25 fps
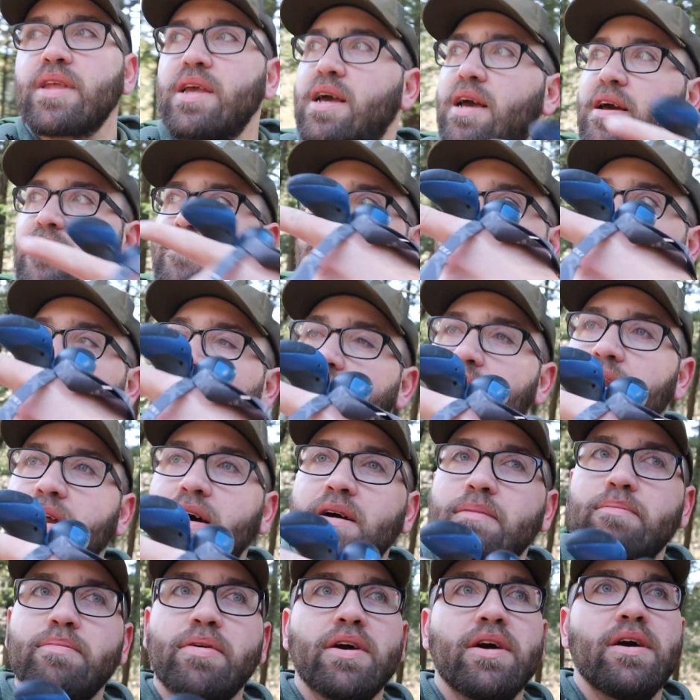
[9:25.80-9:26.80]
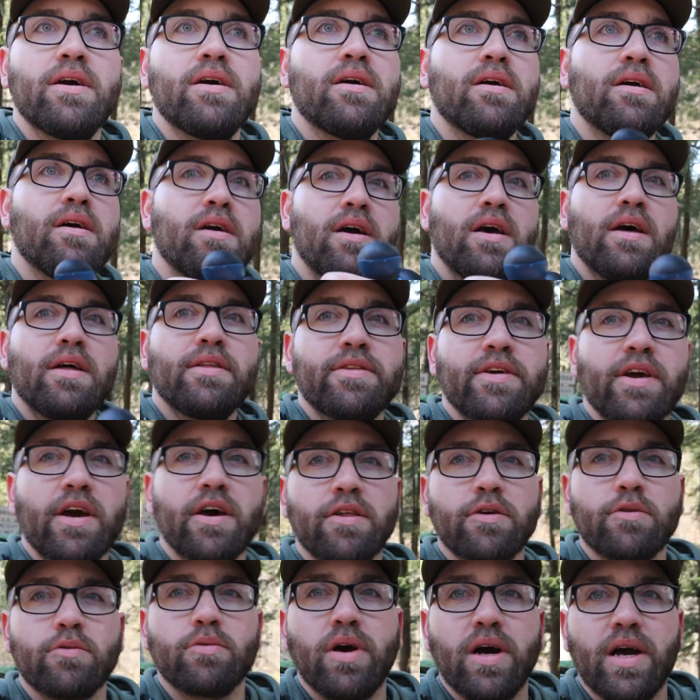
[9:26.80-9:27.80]
If I head up the
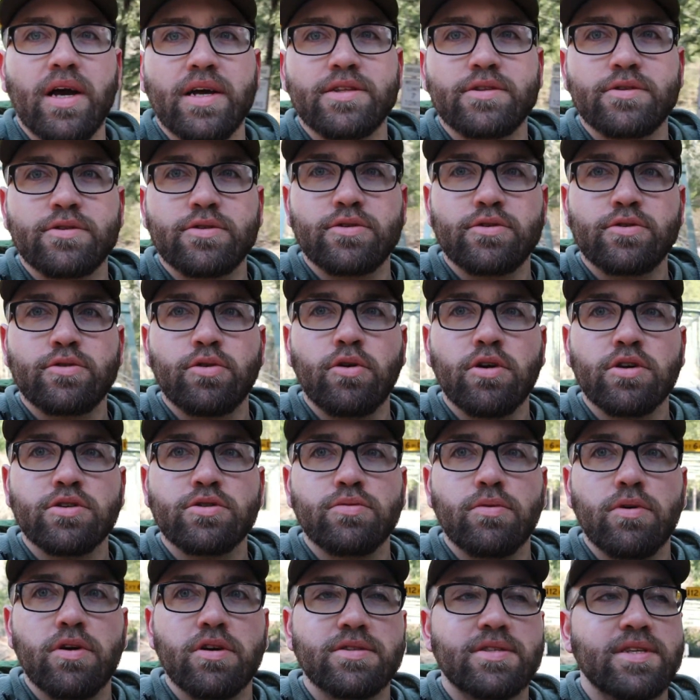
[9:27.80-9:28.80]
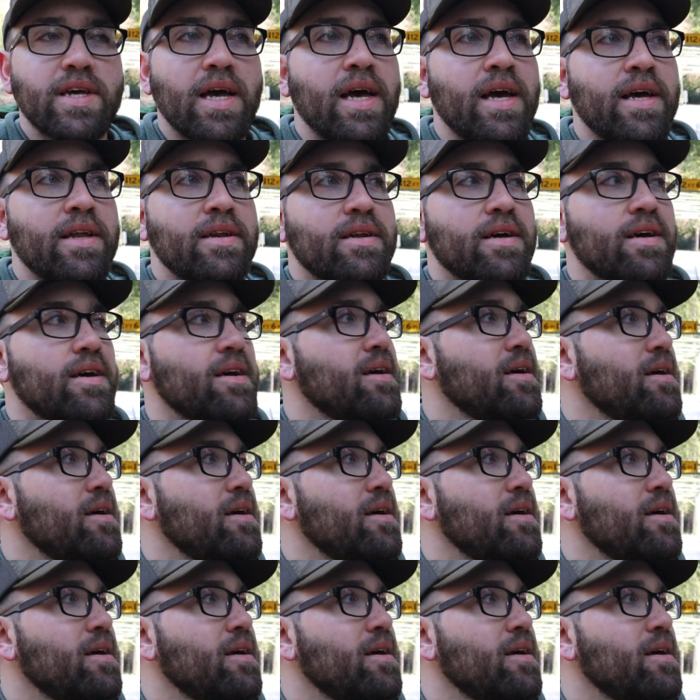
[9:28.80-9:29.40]
other way towards World's End,